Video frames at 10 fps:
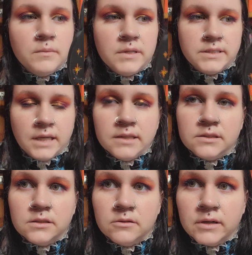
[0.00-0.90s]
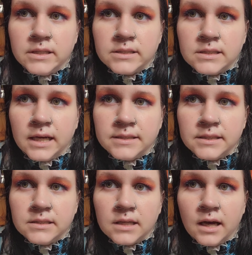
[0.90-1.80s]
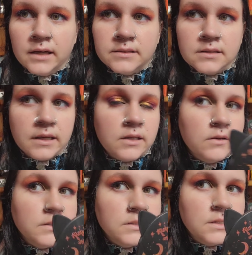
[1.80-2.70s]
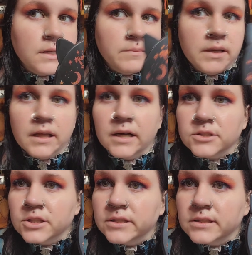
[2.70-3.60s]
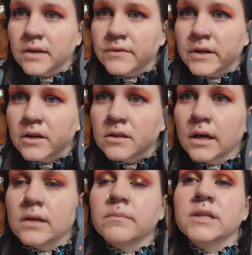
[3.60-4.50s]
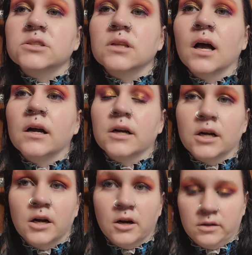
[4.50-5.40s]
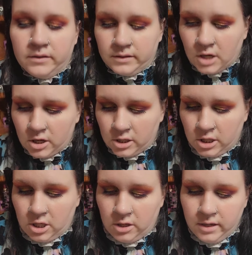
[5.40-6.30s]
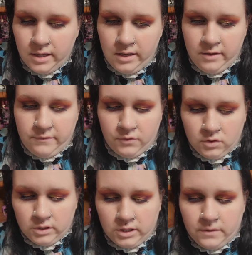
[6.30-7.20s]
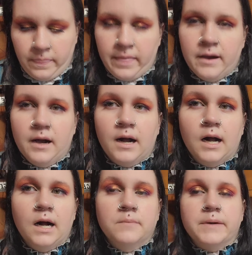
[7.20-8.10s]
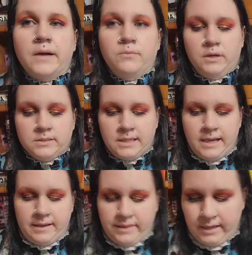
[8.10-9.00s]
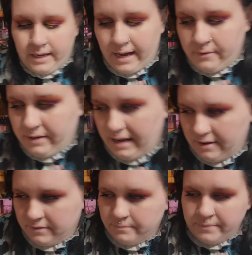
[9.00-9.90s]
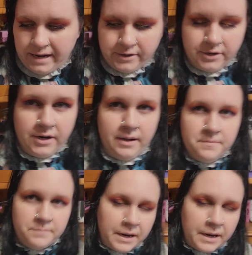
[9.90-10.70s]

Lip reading: And it does do what it says it does. Like you can see, like my lashes definitely are like much longer, darker, fuller. But I will say I think I would have a better